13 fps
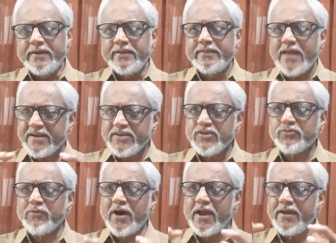That is
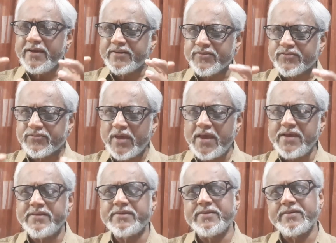why it is said
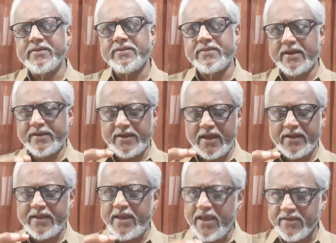that an
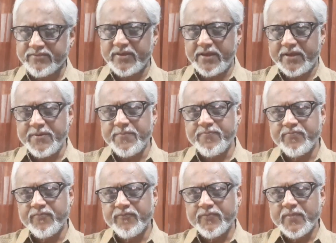essay
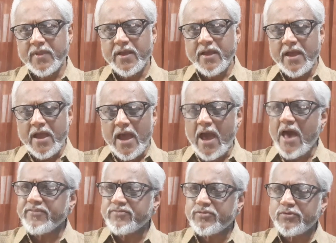
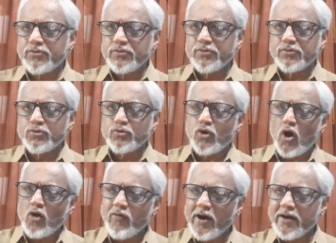has to
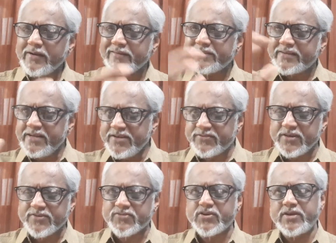cover
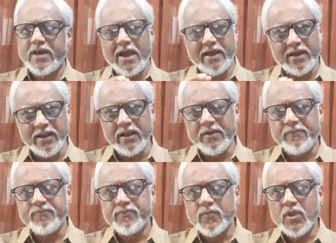360 angle,
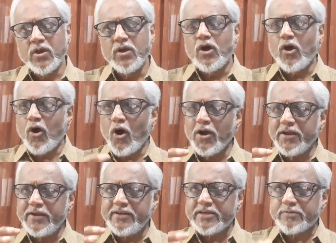or
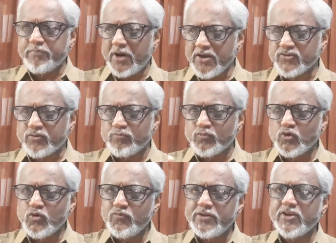it must
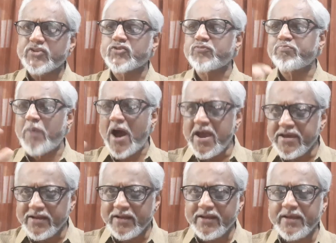move in a
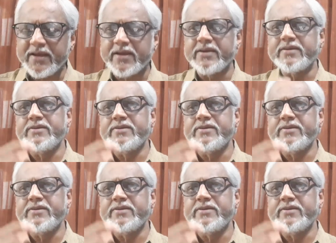spiraling